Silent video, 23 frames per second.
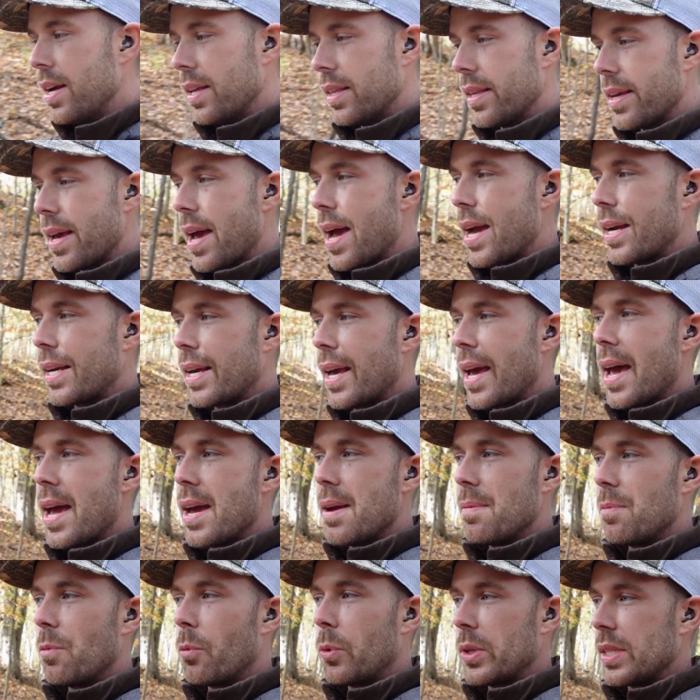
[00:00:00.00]
the
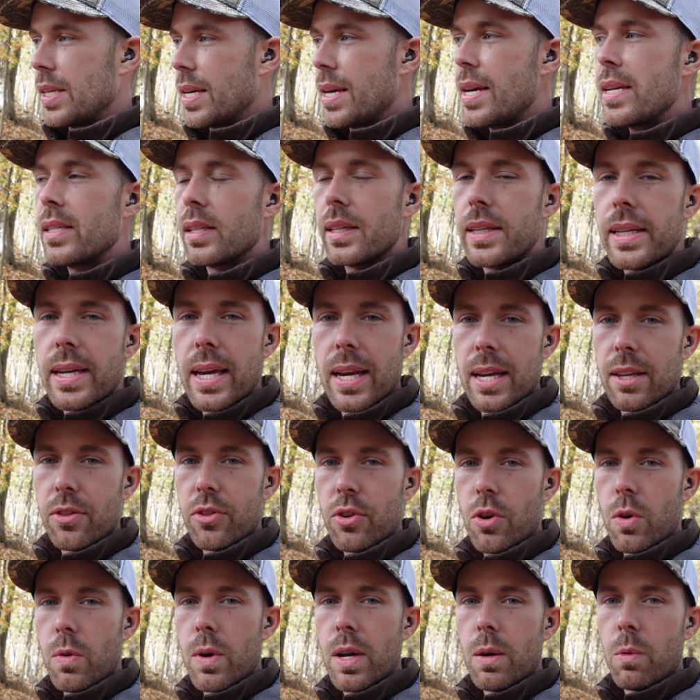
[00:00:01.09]
AK was easily getting
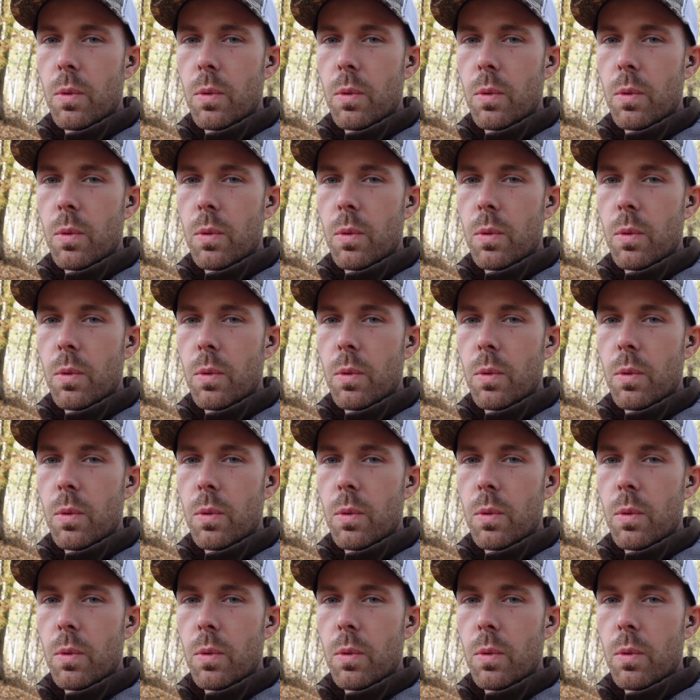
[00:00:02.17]
through